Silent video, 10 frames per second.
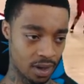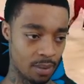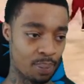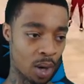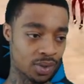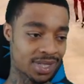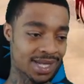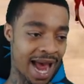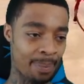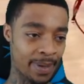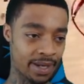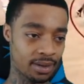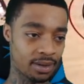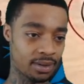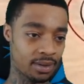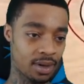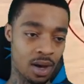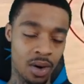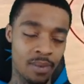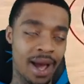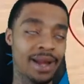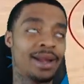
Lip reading: Bro, stop it. Oh, my